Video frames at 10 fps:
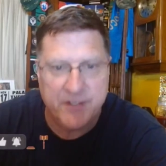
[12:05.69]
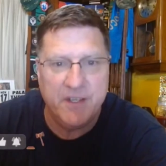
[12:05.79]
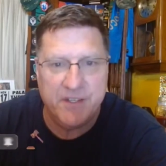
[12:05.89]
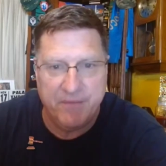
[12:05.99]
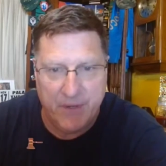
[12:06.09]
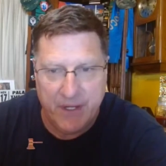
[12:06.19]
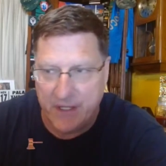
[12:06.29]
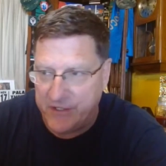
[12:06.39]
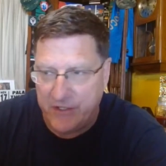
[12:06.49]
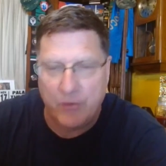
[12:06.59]
Innocent
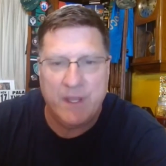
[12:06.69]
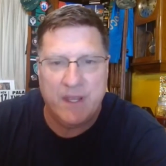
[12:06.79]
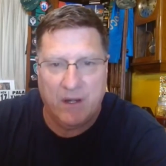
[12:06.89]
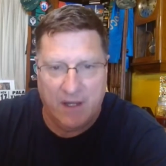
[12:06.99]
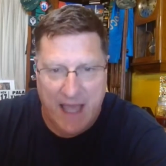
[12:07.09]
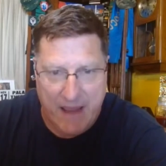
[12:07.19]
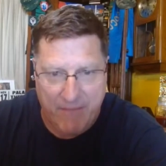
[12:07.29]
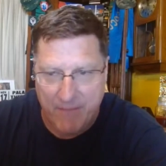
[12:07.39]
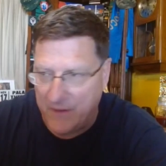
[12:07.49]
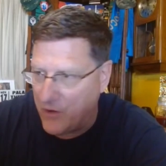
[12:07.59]
civilians doing their
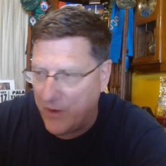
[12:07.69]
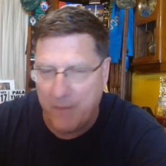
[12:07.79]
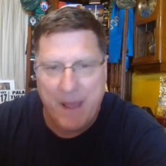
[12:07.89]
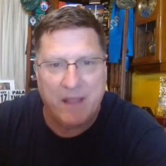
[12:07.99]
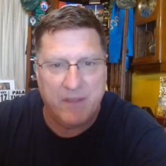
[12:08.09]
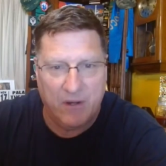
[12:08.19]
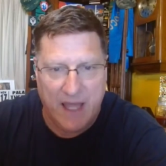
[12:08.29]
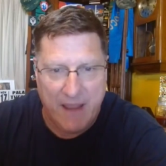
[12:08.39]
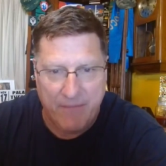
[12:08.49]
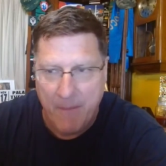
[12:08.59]
life, going about
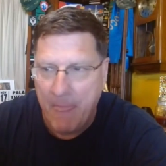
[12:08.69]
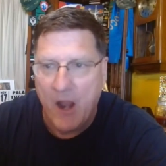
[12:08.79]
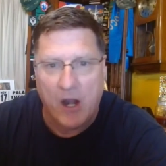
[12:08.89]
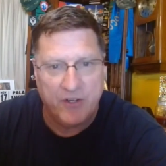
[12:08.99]
their life,